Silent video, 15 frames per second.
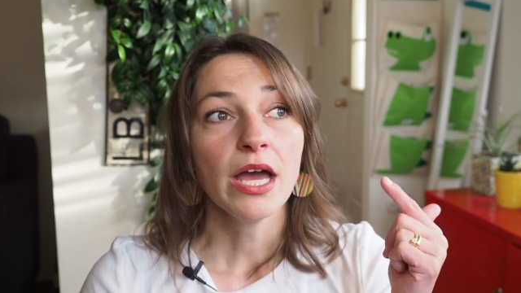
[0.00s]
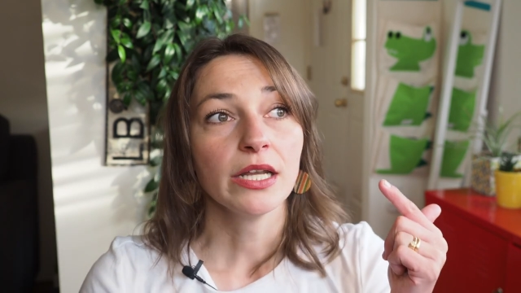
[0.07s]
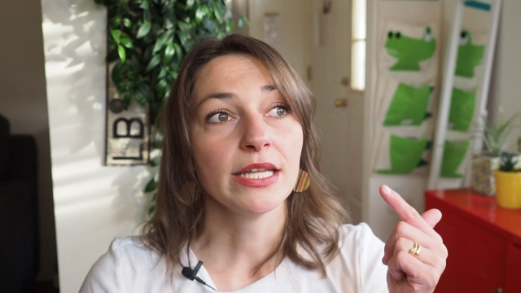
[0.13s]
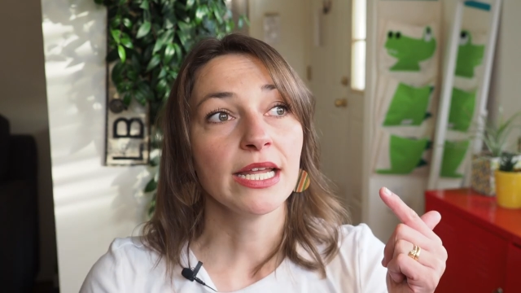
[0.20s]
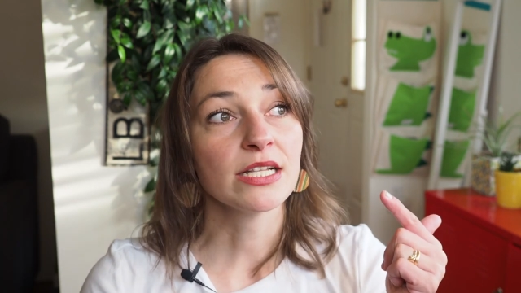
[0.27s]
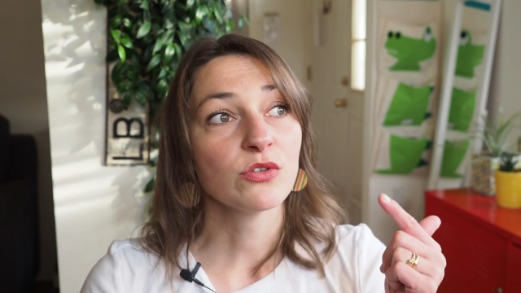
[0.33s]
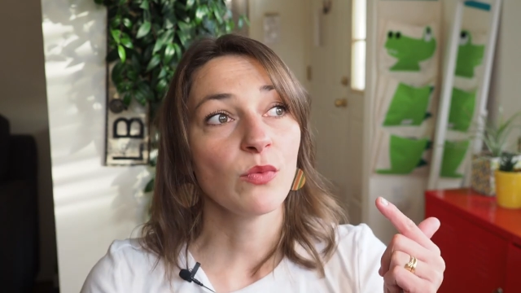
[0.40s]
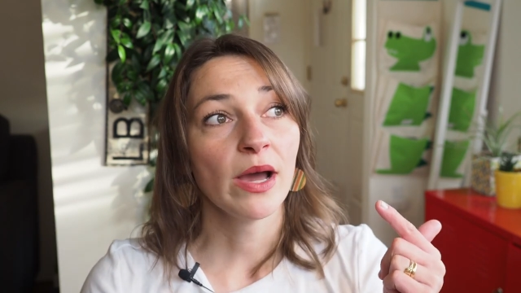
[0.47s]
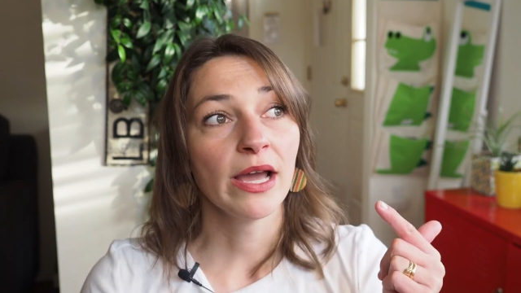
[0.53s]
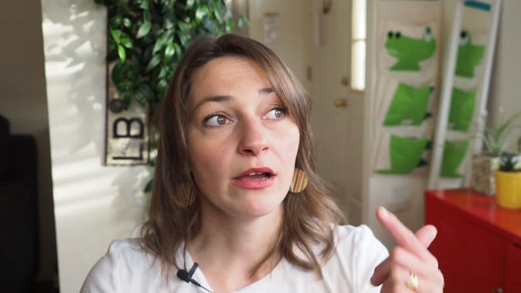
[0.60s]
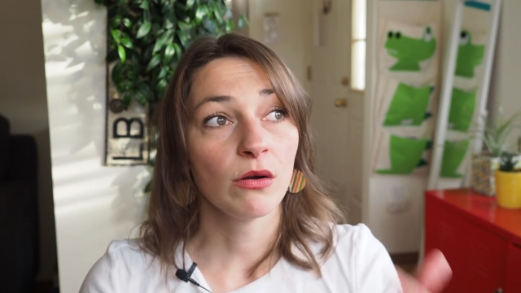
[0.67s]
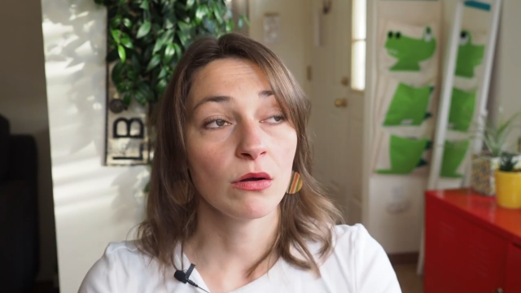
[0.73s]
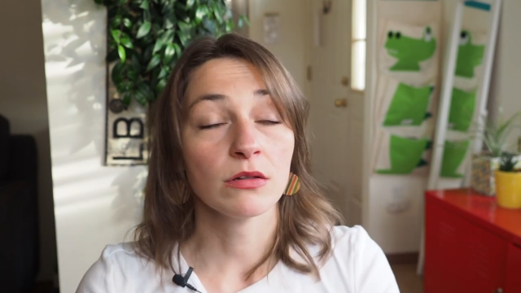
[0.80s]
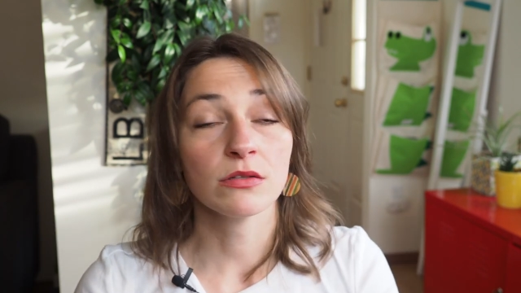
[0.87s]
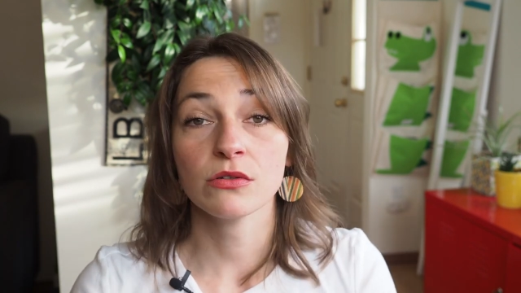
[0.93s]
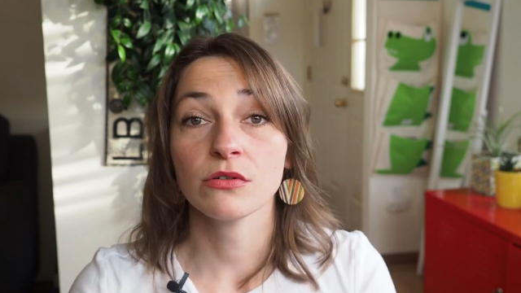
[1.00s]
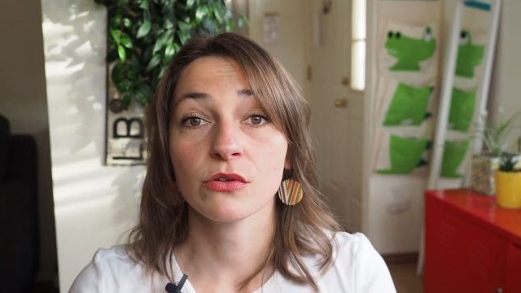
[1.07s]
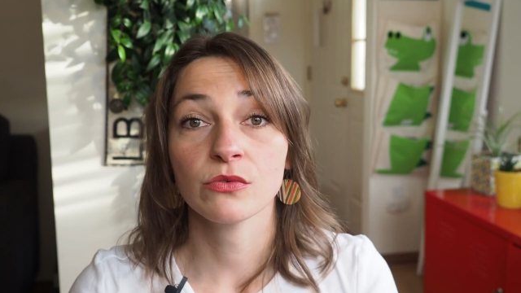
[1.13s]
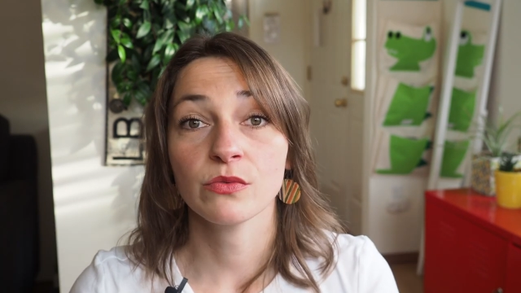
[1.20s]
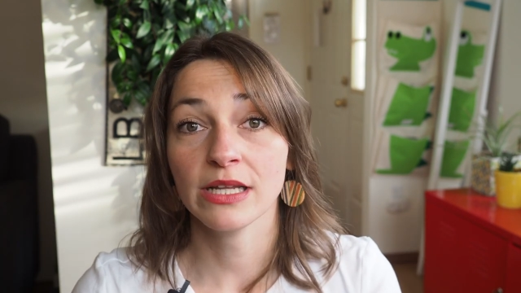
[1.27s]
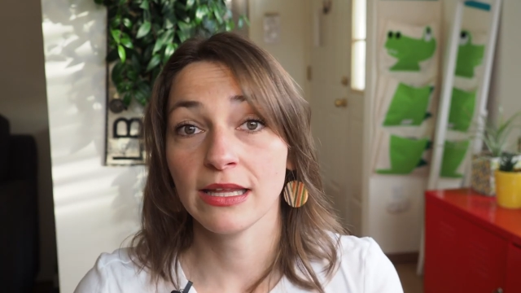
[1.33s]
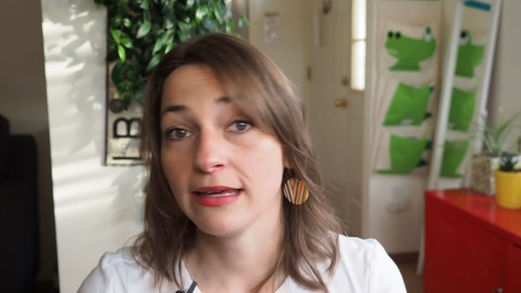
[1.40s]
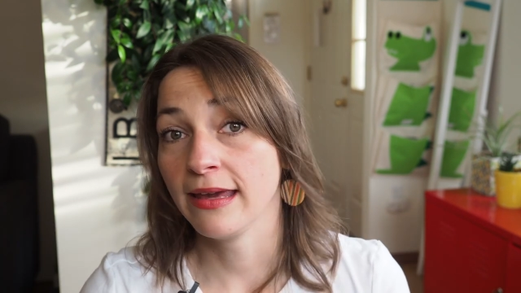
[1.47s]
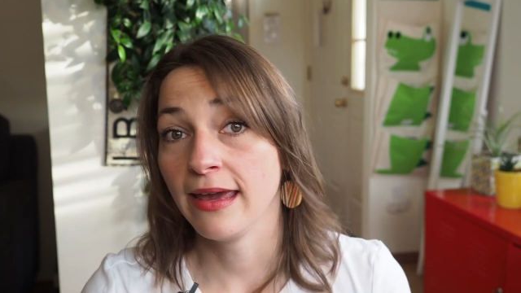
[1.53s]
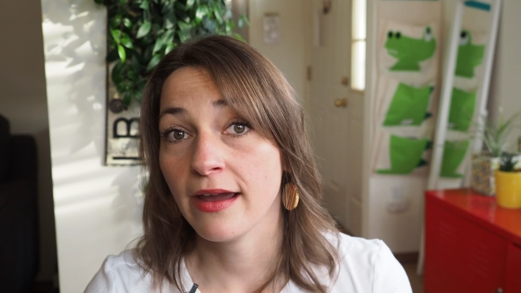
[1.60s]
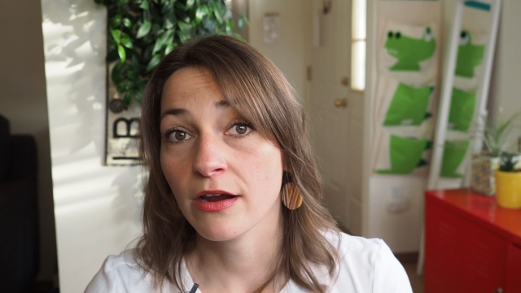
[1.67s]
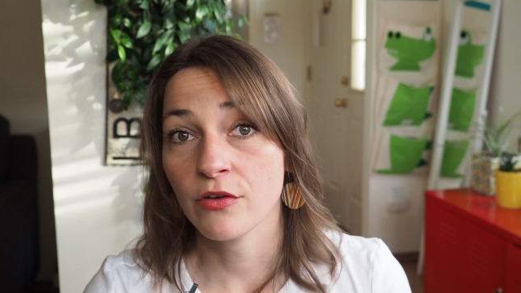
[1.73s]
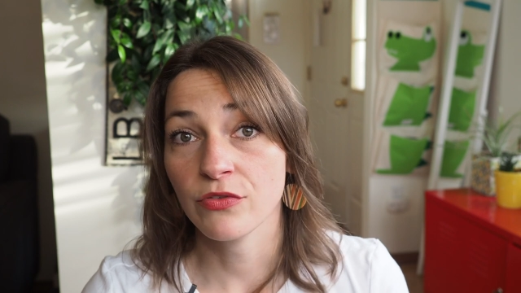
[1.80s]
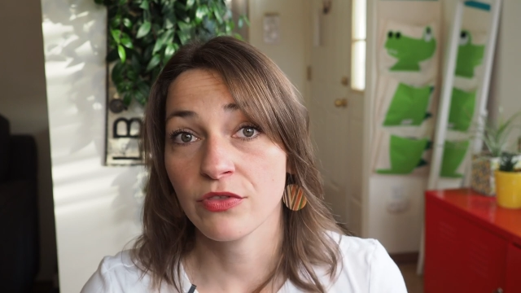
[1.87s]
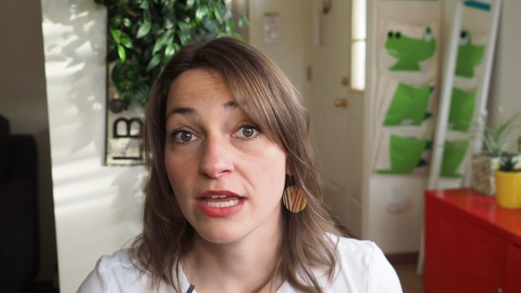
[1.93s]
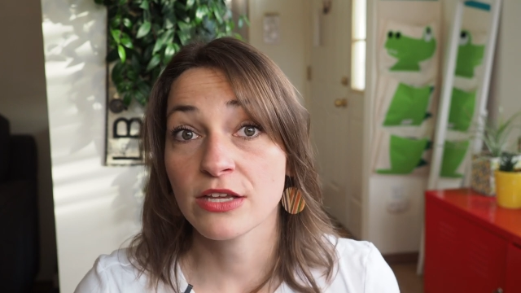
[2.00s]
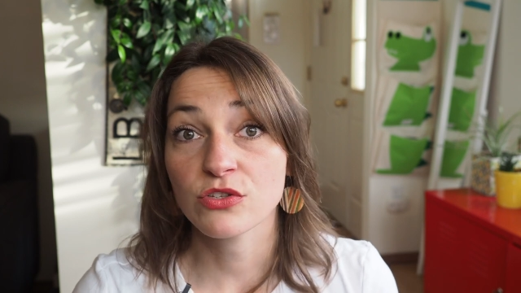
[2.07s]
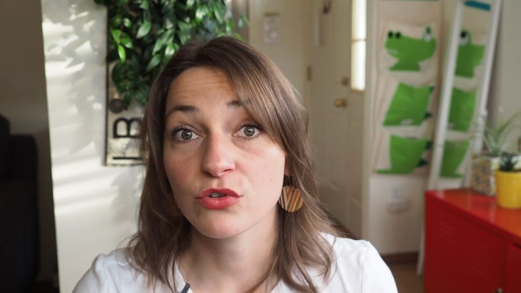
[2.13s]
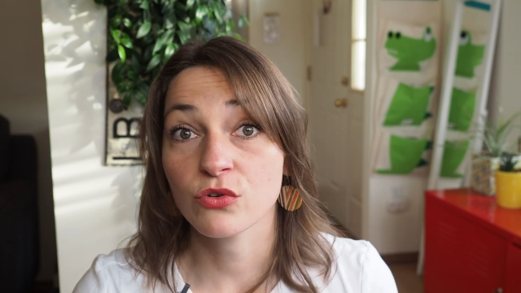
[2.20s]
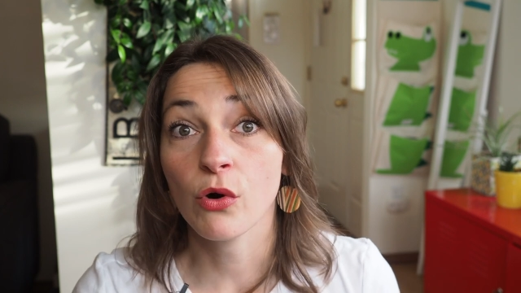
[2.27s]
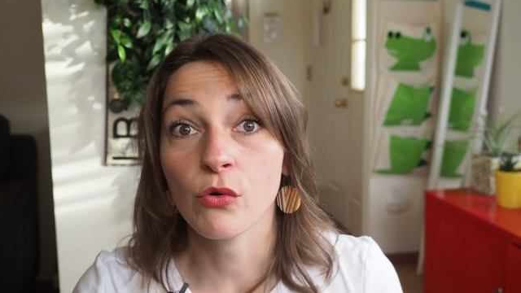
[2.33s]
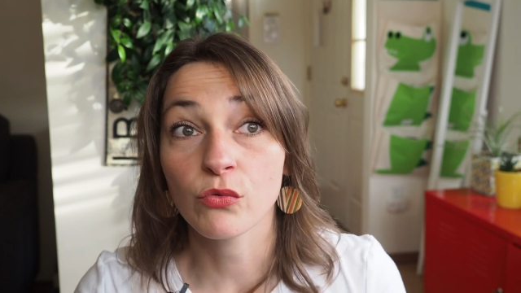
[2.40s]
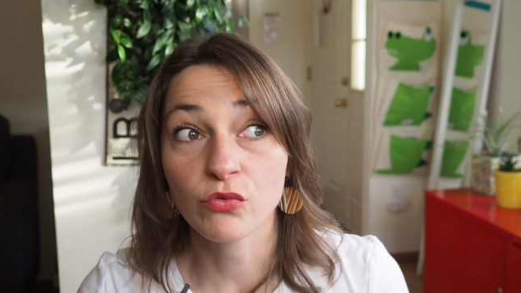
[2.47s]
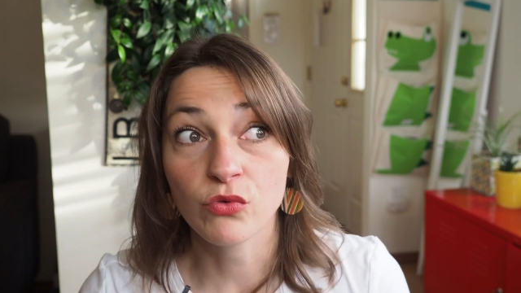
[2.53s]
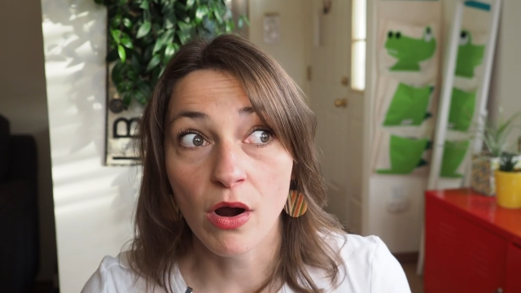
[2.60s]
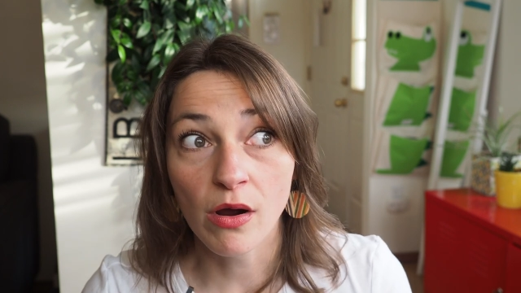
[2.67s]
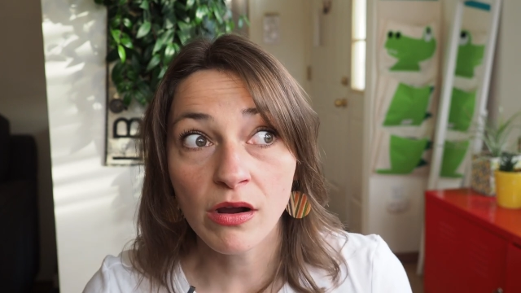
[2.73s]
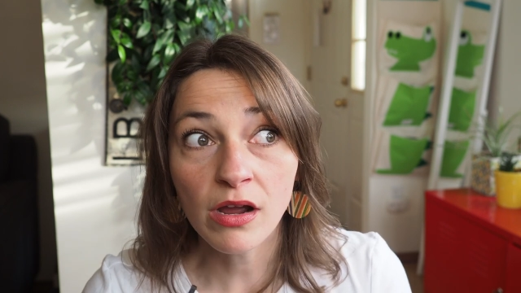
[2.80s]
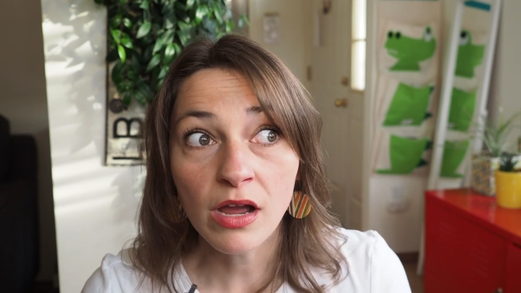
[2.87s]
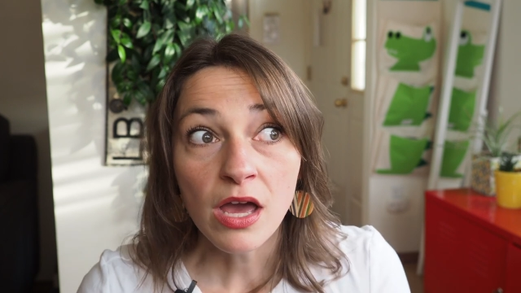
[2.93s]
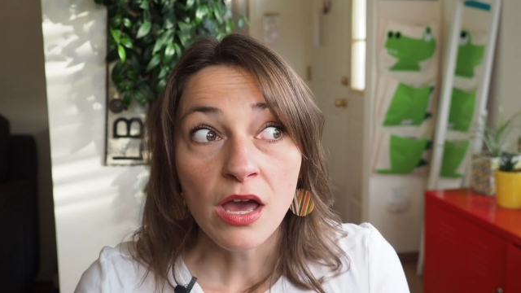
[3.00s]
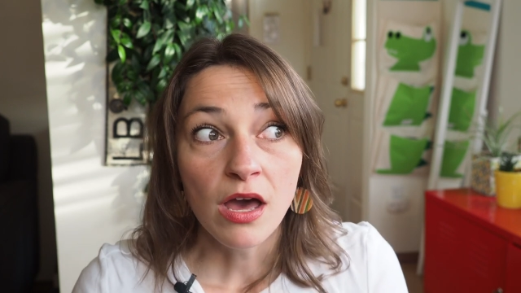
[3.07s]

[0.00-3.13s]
That's why I also don't really care if things go wrong.